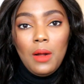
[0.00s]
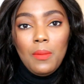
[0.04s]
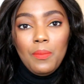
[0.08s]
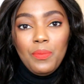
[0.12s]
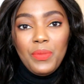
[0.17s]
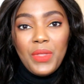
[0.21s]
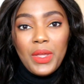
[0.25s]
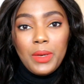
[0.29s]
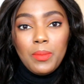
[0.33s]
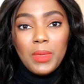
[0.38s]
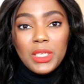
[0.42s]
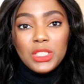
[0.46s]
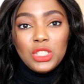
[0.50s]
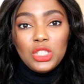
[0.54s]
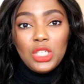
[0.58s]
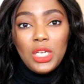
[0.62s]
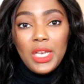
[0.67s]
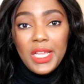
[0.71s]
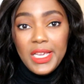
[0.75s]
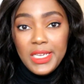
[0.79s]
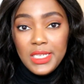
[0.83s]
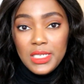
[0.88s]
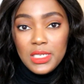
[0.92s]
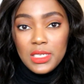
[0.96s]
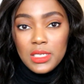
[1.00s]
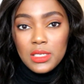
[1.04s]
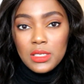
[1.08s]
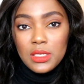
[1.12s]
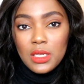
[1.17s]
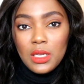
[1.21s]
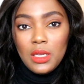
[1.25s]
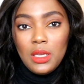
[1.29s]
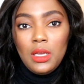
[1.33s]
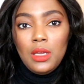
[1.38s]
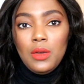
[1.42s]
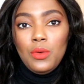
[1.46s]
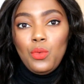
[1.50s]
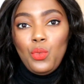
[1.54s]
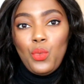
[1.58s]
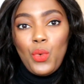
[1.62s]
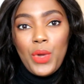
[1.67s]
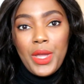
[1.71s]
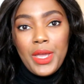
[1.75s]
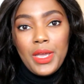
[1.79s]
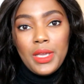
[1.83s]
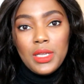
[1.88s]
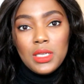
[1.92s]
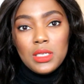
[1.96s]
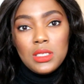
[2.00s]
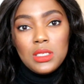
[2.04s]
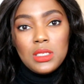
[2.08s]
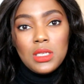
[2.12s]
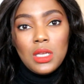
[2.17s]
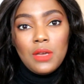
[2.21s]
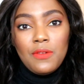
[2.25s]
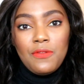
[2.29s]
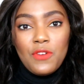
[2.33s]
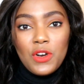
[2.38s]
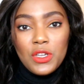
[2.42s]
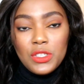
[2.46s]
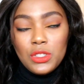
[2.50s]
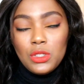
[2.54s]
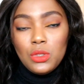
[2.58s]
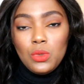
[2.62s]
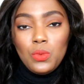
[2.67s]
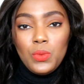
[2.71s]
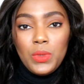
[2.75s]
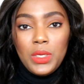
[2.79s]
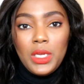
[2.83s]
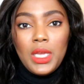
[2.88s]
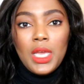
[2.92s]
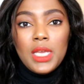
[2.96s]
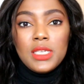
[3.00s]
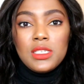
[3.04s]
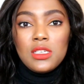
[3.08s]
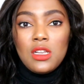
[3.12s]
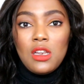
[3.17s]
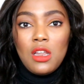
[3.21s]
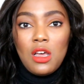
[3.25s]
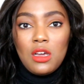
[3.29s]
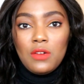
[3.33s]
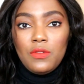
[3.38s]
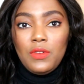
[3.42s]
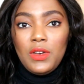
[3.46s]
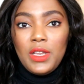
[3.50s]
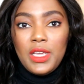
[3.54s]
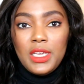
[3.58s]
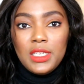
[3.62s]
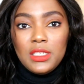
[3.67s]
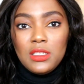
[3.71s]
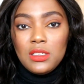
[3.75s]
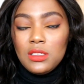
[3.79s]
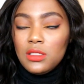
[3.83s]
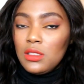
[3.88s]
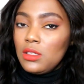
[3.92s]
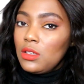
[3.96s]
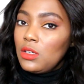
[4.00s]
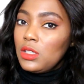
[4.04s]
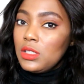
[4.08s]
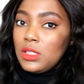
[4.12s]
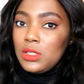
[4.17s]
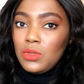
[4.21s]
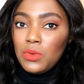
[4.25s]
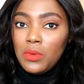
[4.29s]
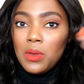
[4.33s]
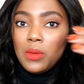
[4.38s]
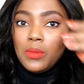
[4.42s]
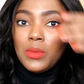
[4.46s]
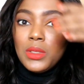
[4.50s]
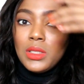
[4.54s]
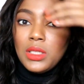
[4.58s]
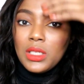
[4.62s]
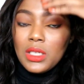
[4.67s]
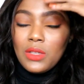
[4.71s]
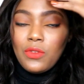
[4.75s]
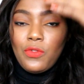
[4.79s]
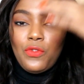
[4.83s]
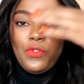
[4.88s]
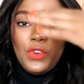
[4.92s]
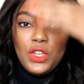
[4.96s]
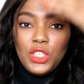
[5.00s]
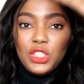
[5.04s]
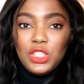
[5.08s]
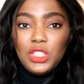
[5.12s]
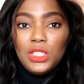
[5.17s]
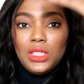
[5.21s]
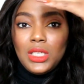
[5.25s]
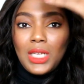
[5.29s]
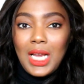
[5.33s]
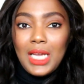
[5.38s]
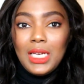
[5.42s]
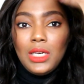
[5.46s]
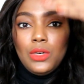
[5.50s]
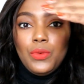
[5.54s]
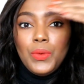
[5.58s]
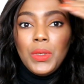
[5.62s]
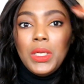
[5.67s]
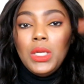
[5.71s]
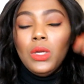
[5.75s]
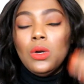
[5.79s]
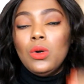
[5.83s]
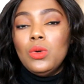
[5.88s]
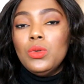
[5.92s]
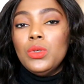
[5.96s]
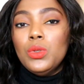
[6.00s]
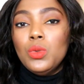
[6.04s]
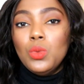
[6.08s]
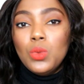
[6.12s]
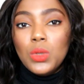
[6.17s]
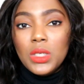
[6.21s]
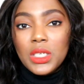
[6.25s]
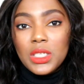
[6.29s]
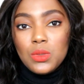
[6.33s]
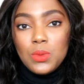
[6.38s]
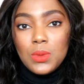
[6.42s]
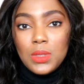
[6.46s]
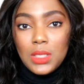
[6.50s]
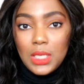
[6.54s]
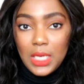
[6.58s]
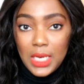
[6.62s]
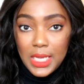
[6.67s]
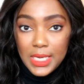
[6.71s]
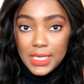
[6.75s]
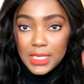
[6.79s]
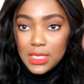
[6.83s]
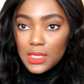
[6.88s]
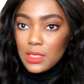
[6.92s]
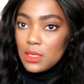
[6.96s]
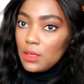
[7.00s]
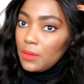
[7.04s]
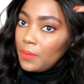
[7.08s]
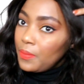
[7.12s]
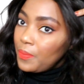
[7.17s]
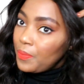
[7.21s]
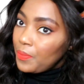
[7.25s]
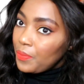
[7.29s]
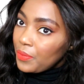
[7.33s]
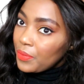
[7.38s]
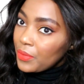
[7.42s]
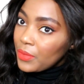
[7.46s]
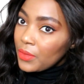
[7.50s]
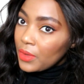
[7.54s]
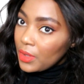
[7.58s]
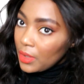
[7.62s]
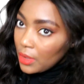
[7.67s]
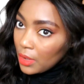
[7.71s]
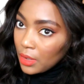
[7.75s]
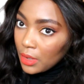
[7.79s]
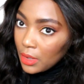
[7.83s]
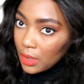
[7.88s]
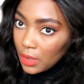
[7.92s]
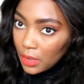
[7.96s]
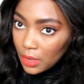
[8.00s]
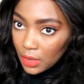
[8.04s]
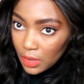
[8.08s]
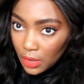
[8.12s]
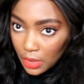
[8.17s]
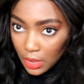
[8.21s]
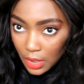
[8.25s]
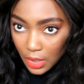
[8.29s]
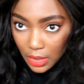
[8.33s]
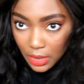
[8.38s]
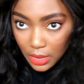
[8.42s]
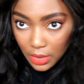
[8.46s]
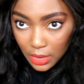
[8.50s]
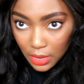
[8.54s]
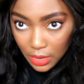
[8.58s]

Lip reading: that much lace. Whereas a frontal wig has a lot of lace. Because remember that friction kind of really only works with the lace. Okay.